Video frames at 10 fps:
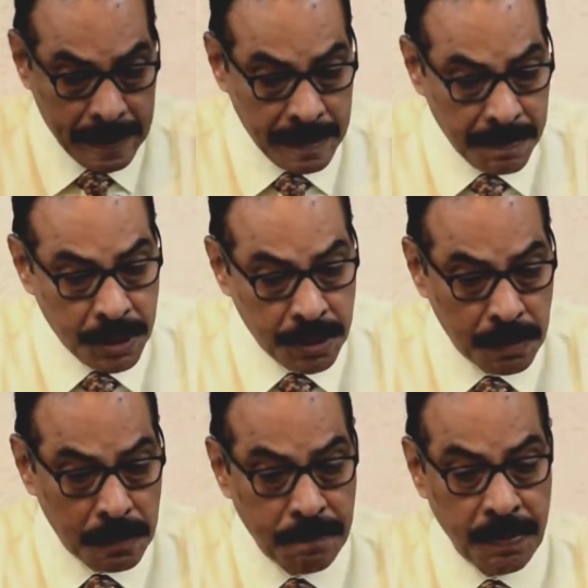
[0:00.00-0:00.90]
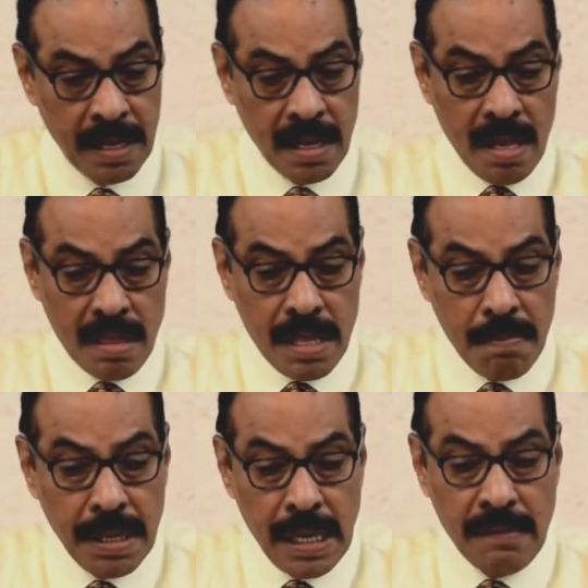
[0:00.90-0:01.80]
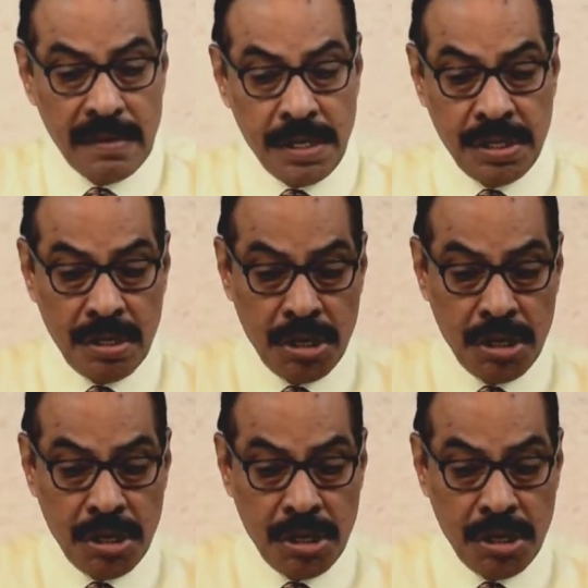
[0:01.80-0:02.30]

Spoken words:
Number two, the believers